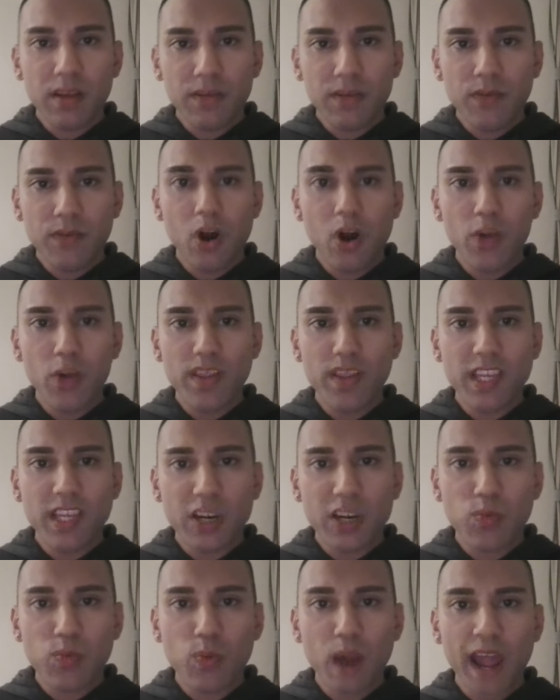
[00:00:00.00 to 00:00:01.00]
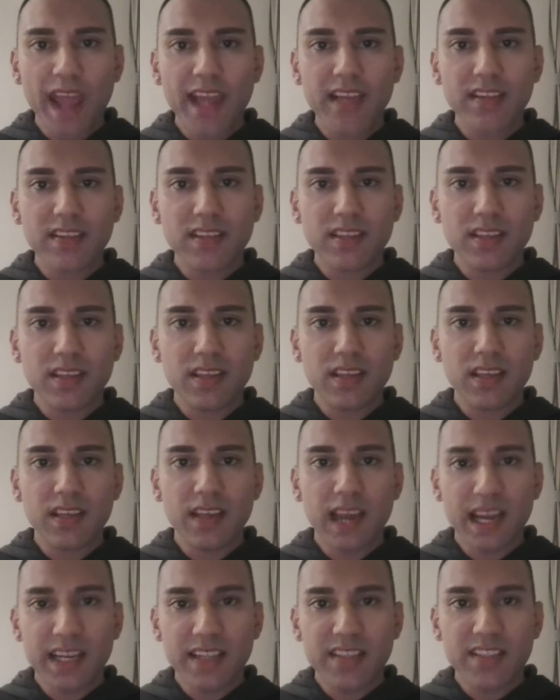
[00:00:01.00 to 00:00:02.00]
following the correct
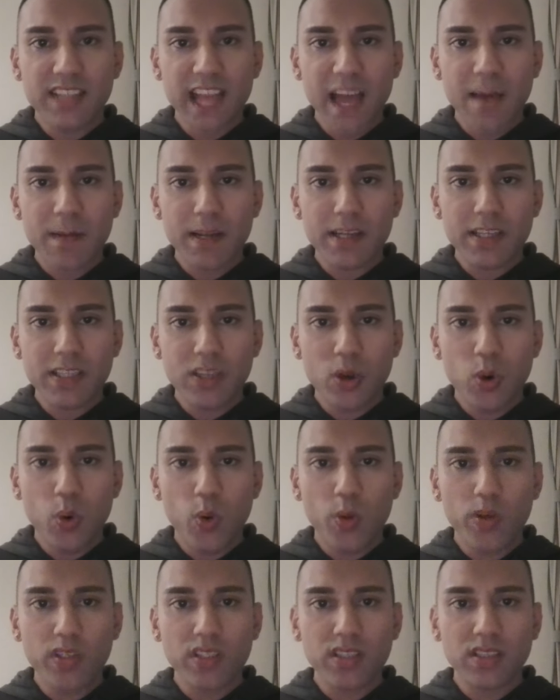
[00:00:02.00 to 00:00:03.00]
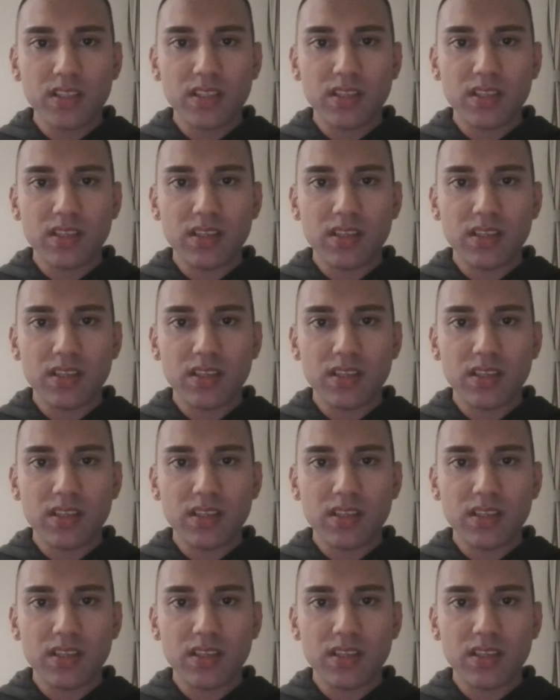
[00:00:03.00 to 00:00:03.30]
and established course.